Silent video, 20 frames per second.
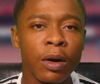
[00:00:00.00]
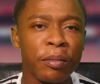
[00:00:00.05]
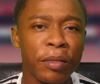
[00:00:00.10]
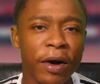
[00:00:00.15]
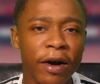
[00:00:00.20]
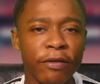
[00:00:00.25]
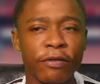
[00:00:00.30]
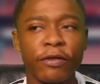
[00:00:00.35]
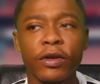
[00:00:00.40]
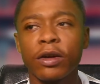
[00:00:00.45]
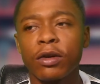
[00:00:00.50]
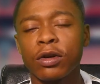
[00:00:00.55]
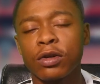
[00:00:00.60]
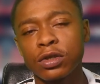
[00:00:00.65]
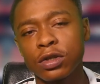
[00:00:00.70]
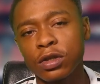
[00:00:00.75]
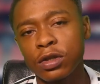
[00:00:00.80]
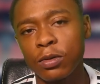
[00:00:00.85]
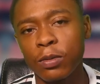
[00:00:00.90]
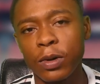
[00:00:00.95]
But I think
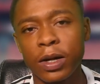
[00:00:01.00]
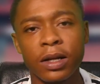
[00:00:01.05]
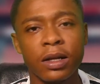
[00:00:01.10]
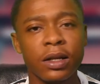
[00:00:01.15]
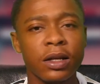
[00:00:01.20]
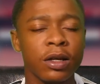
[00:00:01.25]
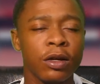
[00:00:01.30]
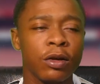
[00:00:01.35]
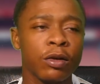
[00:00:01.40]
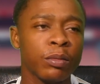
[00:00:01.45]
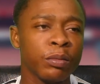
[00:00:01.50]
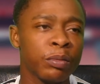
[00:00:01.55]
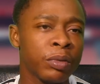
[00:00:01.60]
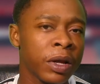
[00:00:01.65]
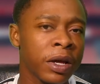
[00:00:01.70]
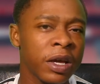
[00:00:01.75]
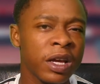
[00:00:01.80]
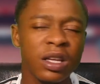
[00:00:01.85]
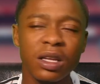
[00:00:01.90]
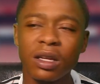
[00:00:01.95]
because of the way Lincoln
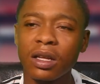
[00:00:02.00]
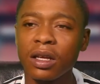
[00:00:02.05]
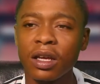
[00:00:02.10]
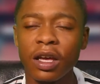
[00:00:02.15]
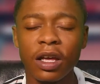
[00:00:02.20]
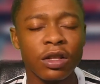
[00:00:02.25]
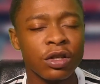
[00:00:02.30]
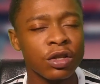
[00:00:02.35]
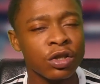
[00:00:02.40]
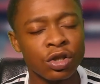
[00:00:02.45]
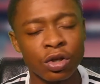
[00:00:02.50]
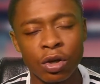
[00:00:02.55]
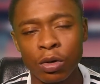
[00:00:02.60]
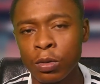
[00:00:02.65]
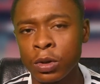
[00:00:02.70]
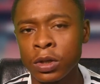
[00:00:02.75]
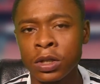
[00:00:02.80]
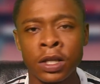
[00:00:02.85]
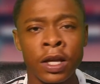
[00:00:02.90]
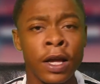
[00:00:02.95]
played, he didn't get to
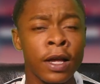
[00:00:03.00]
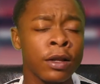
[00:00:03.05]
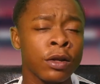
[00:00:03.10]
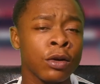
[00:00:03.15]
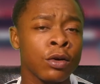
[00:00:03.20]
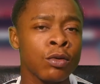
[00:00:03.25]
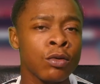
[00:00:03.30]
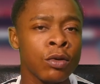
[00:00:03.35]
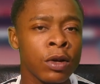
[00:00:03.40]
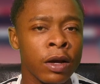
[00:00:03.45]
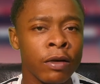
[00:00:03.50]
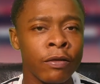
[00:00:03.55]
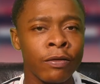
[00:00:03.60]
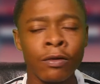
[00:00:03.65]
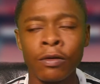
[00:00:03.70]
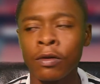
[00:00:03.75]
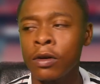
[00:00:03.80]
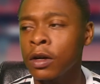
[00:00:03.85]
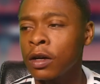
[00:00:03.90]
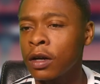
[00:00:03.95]
show his technical
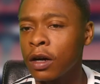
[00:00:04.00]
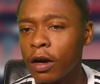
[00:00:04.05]
level.